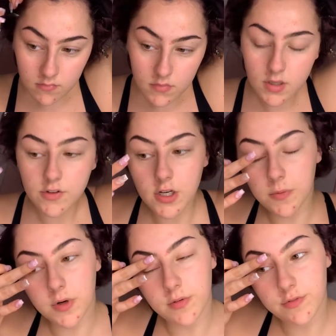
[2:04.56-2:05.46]
If you don't
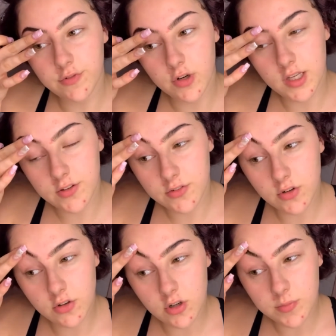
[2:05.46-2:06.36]
want them fully
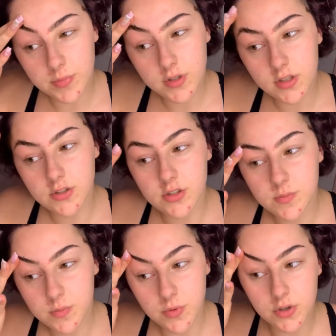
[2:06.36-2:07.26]
stuck up, you just
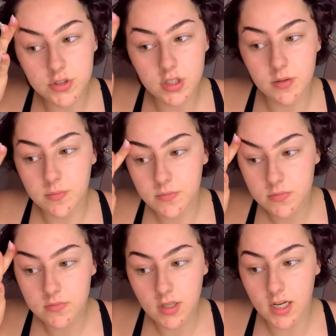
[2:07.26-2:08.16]
brush them
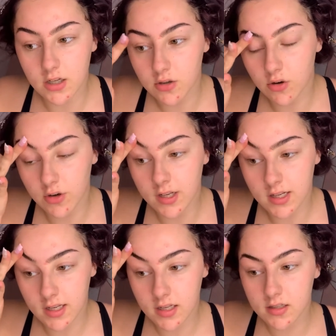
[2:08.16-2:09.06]
like
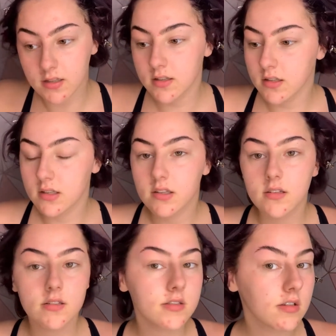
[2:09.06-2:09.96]
accordingly.
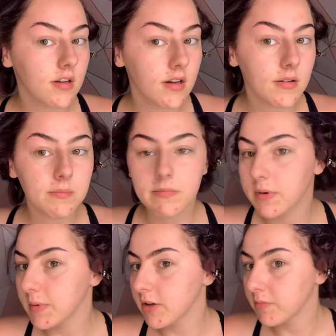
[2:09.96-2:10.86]
So I'm
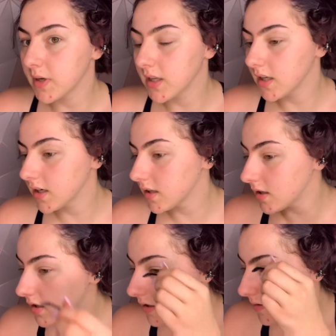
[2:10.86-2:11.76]
gonna have mine like that.